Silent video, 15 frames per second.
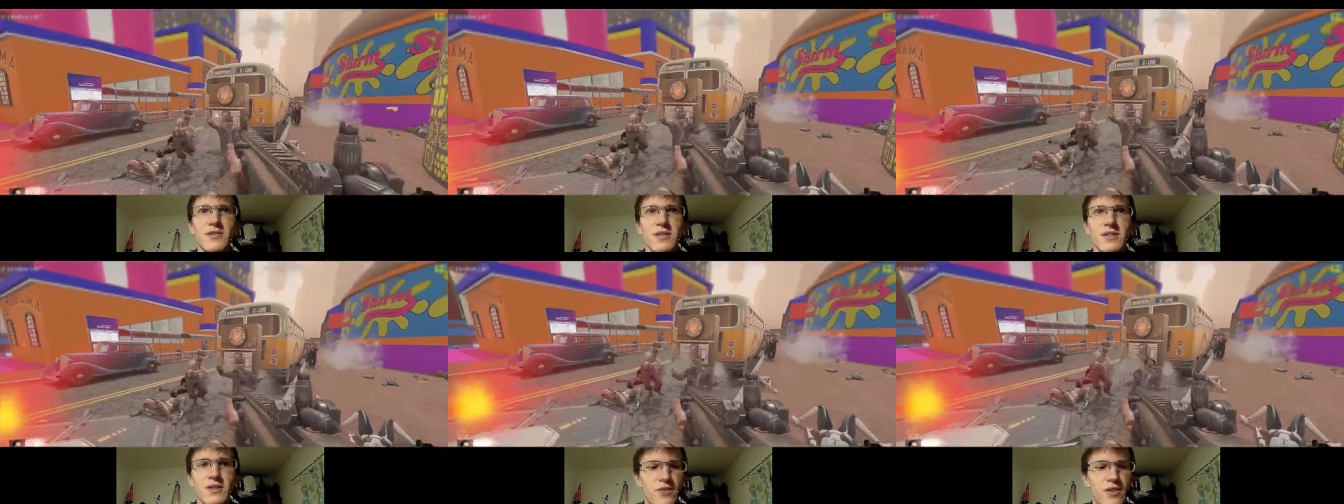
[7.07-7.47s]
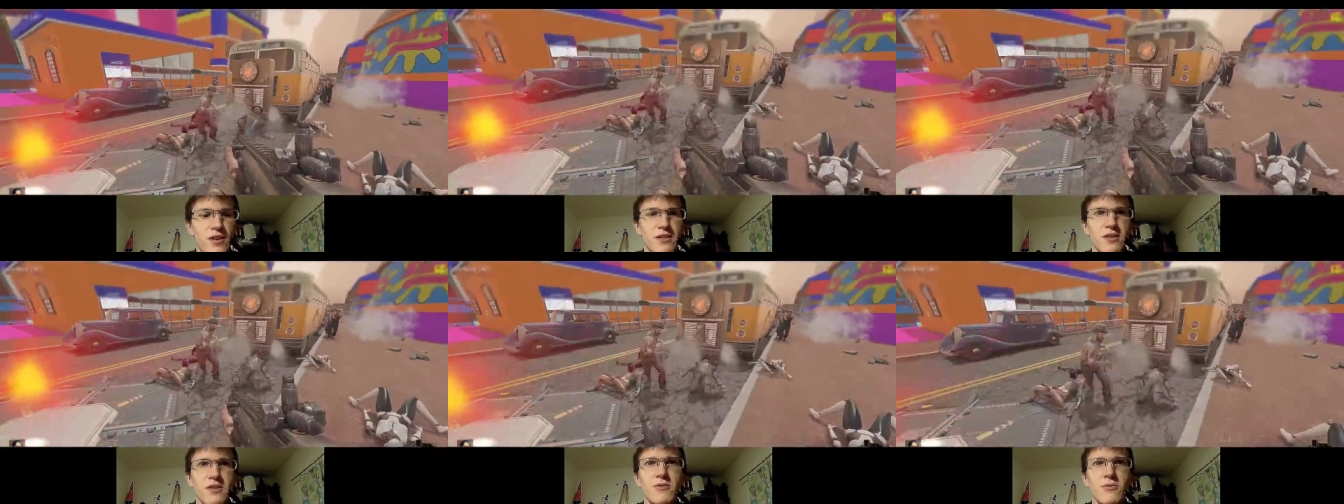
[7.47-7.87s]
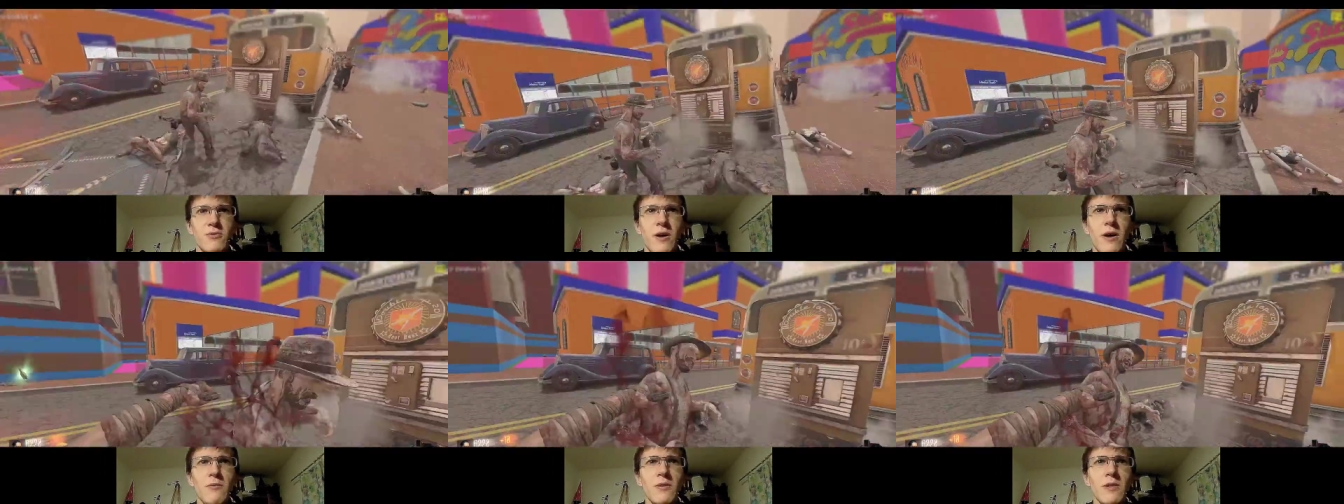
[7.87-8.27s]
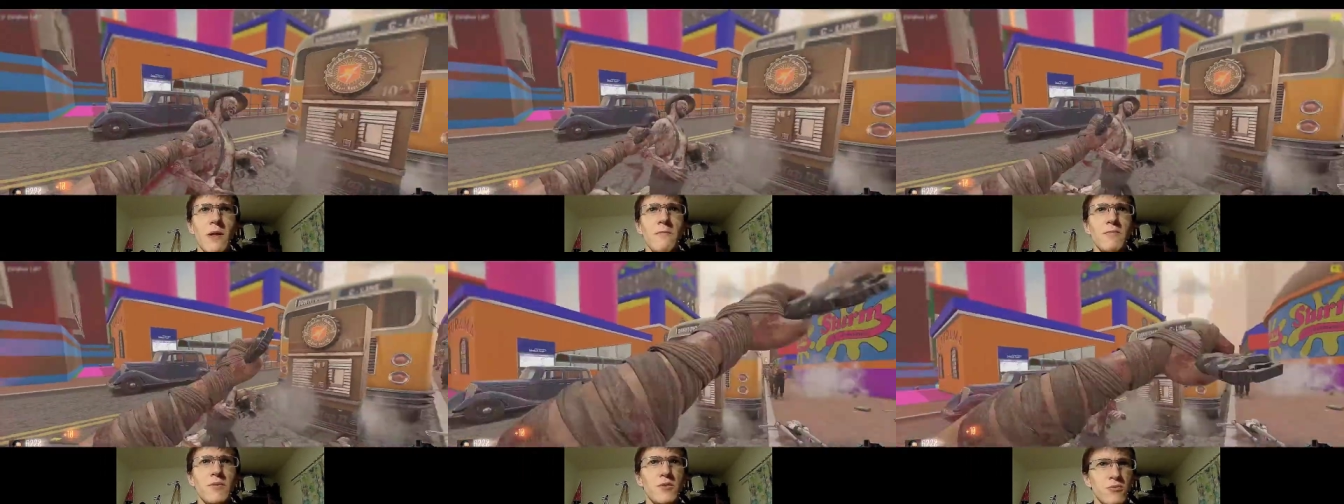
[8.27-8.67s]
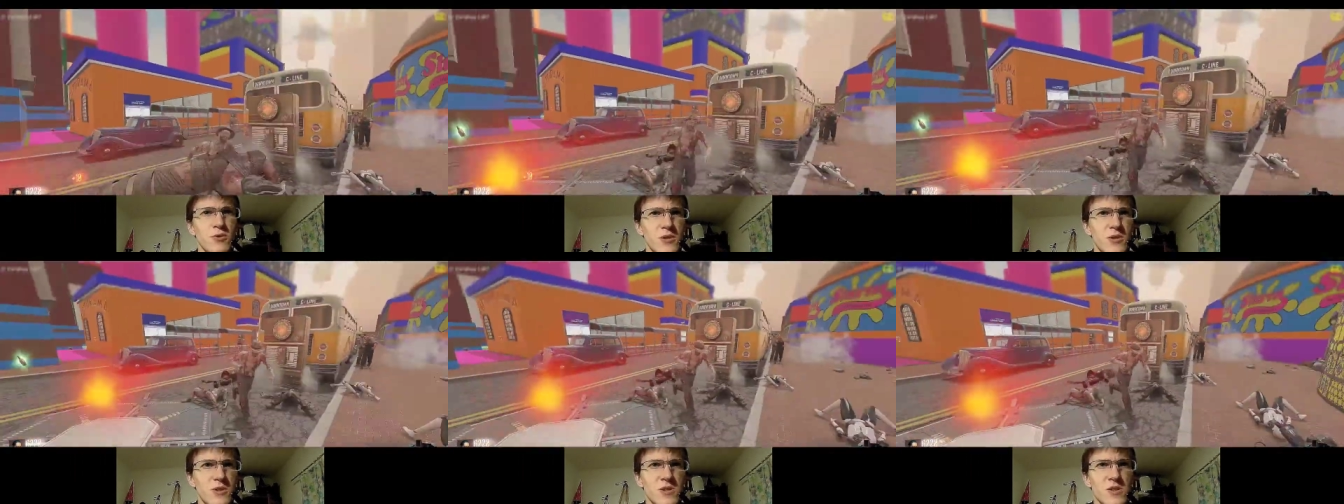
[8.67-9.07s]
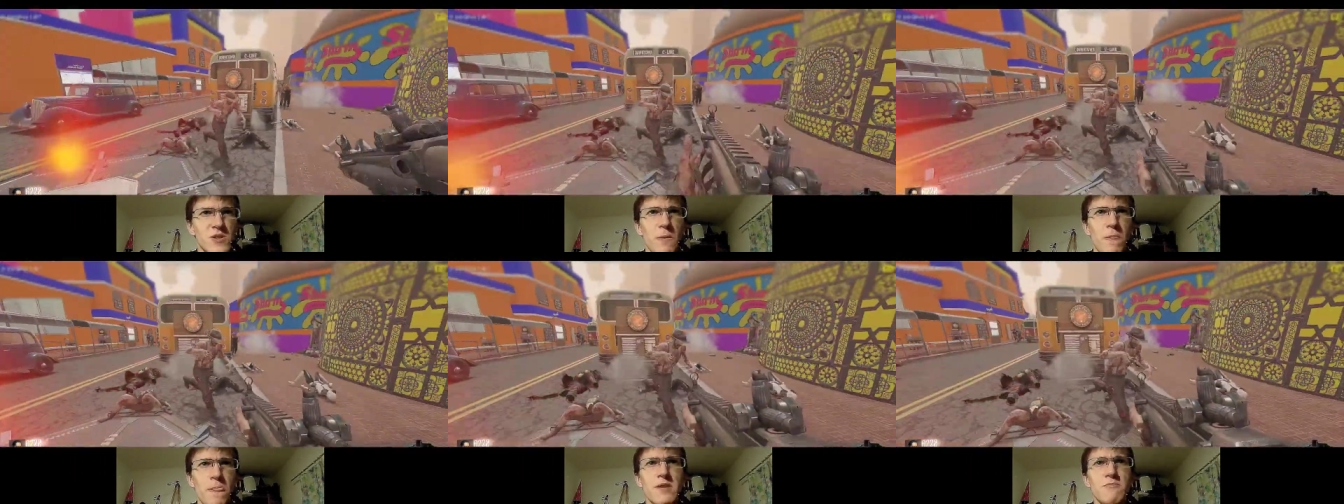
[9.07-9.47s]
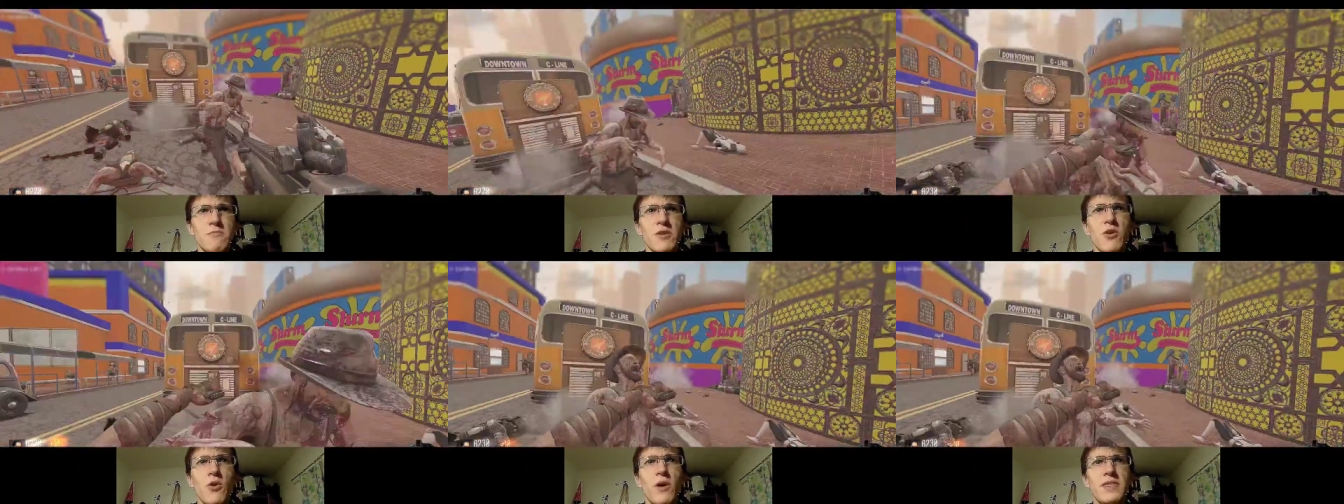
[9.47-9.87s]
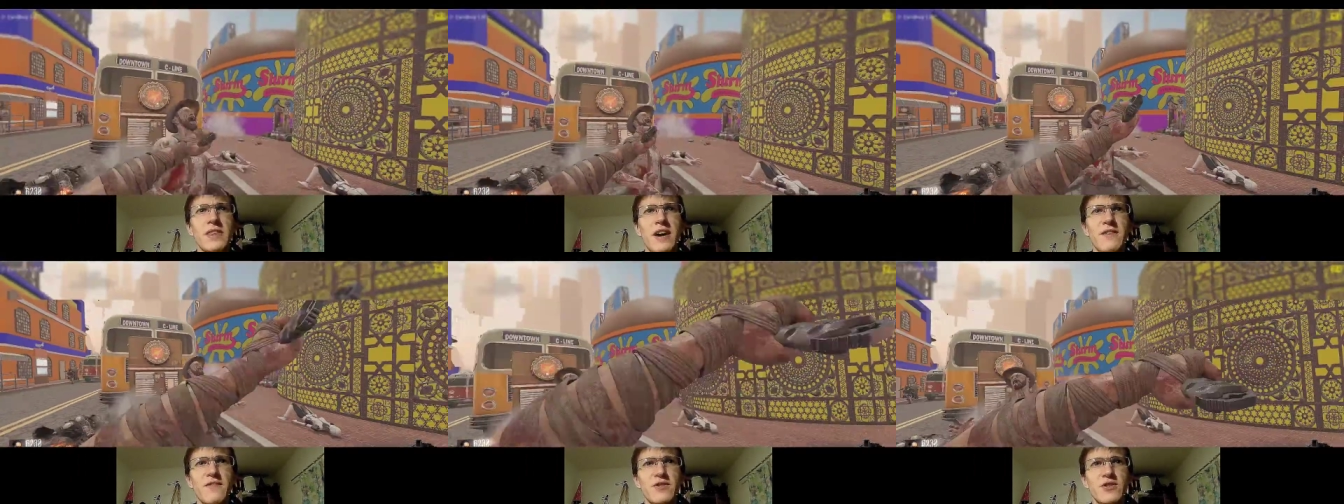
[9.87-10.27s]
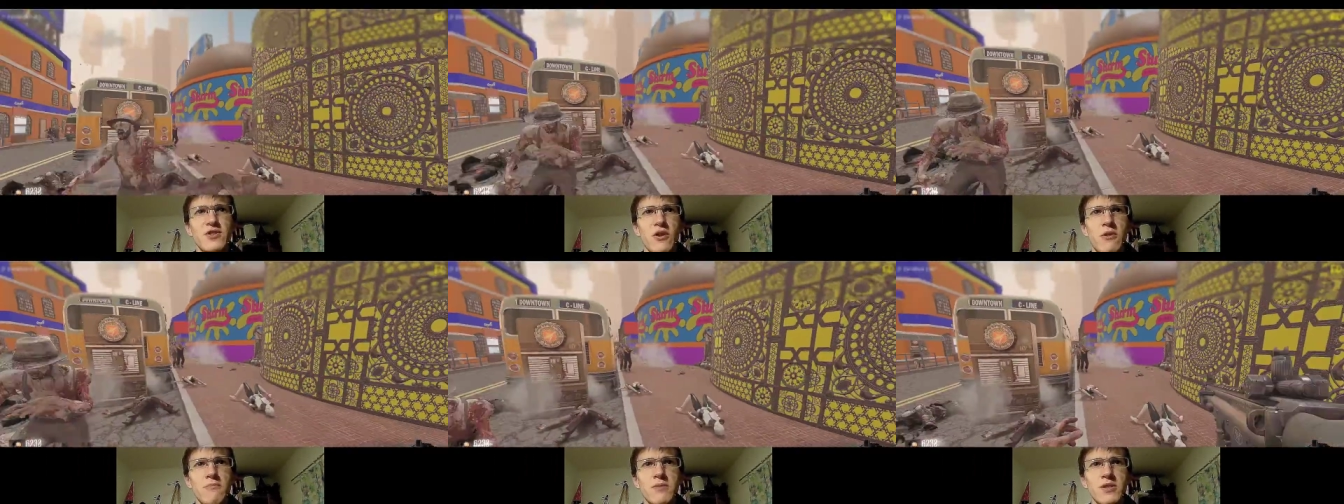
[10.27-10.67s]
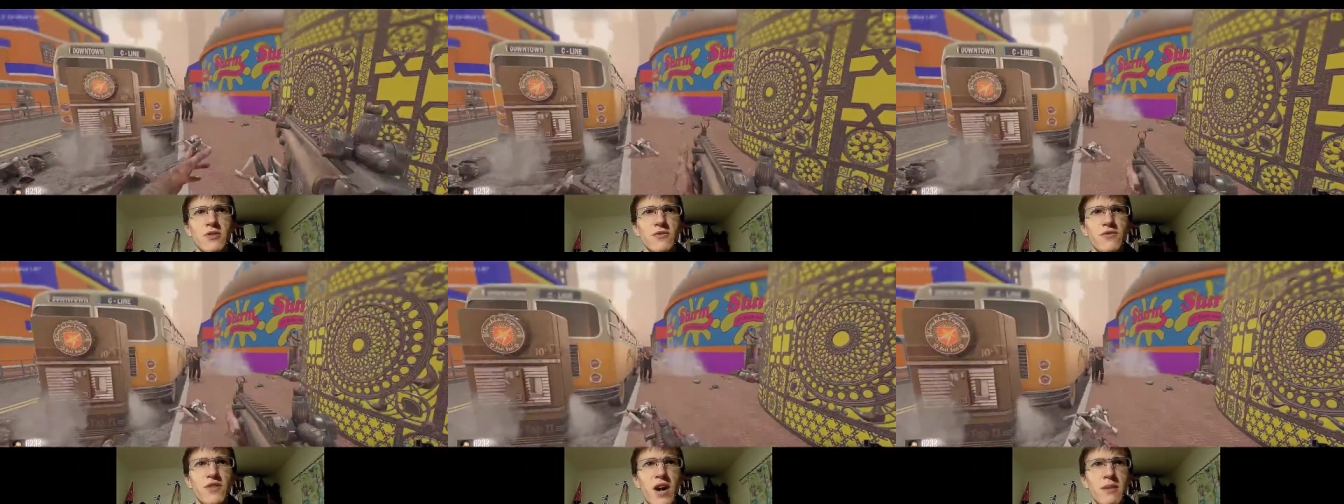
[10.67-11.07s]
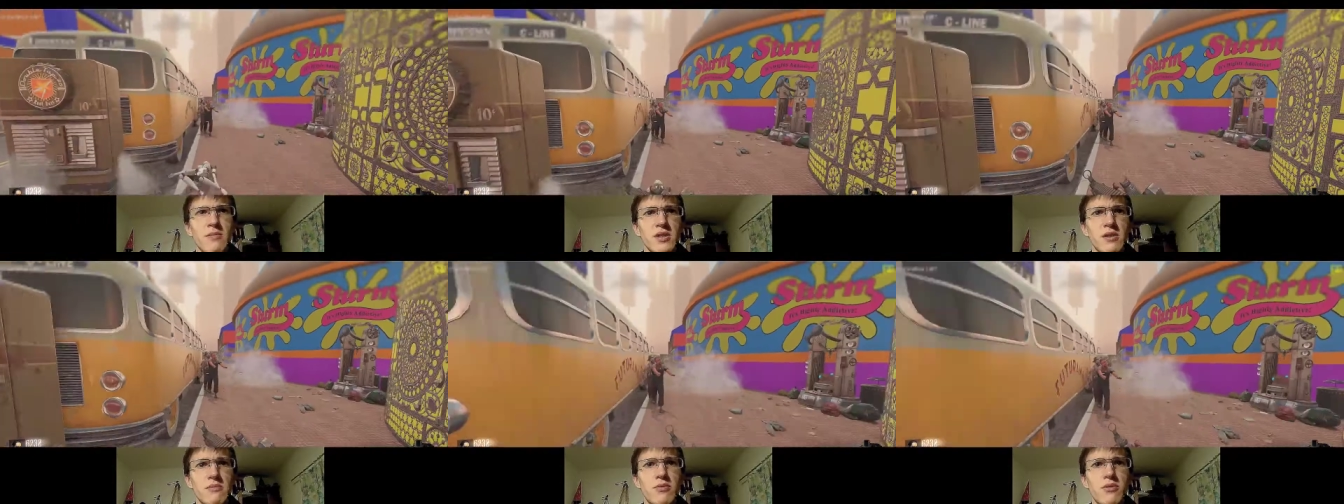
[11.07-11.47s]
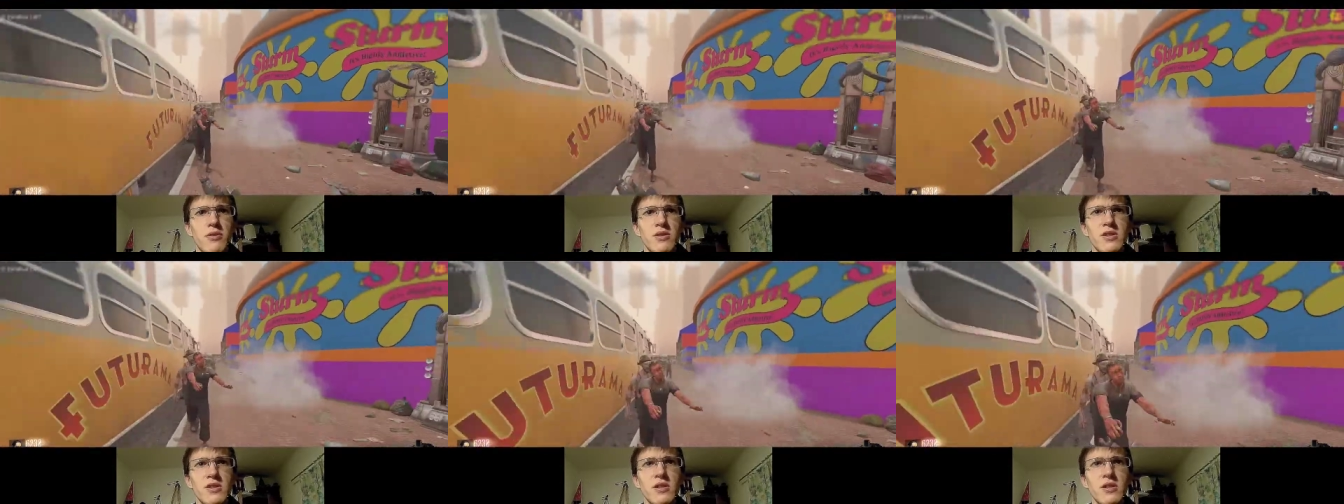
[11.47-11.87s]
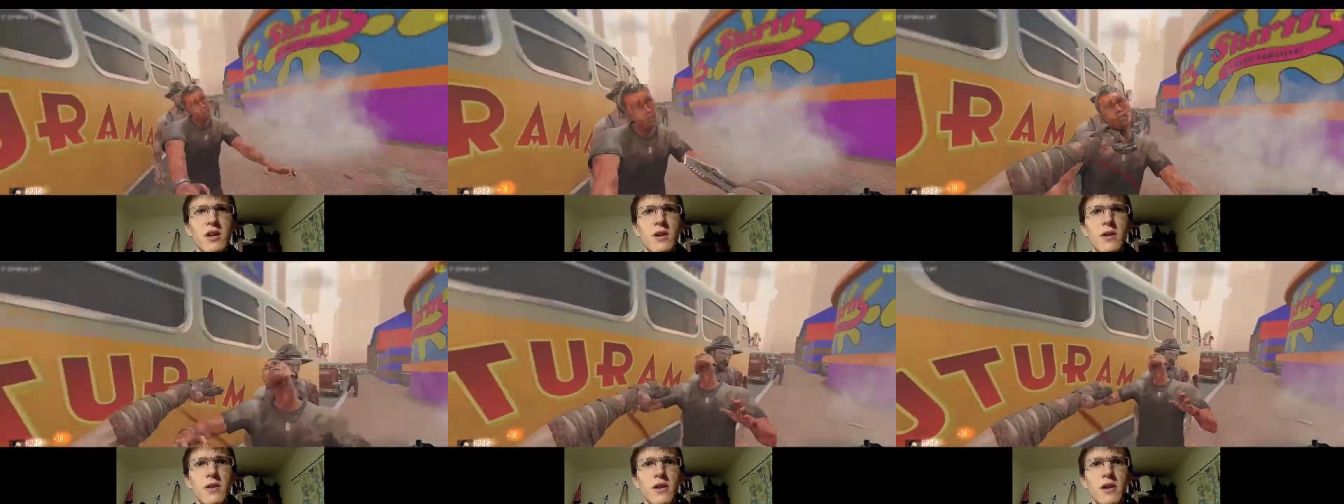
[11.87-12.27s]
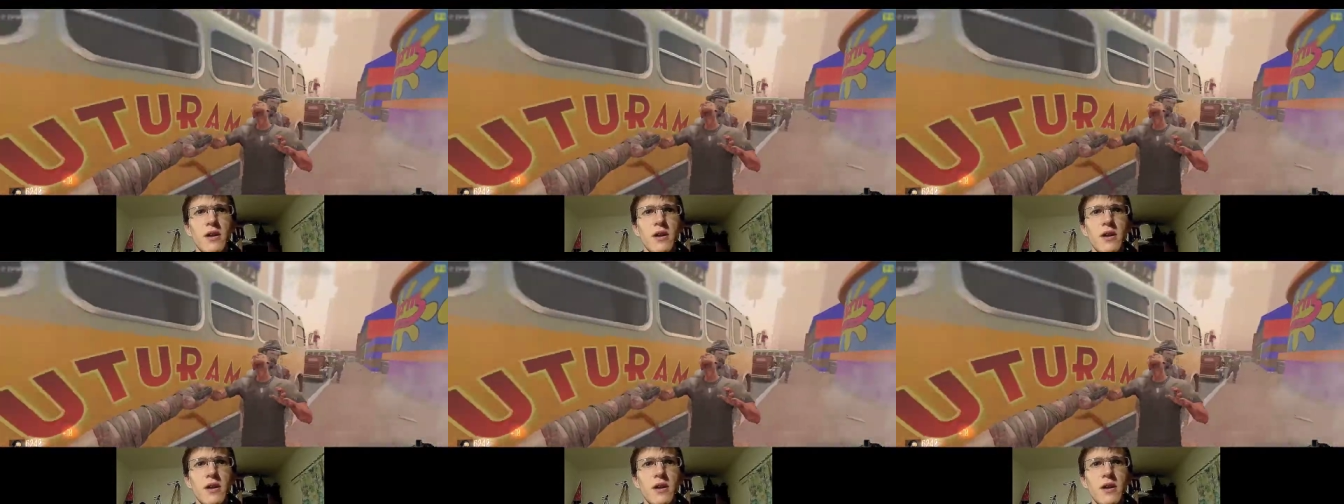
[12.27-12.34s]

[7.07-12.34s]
So this is fairly cool. I will abuse this and simply go and knife the zombies to farm some points here.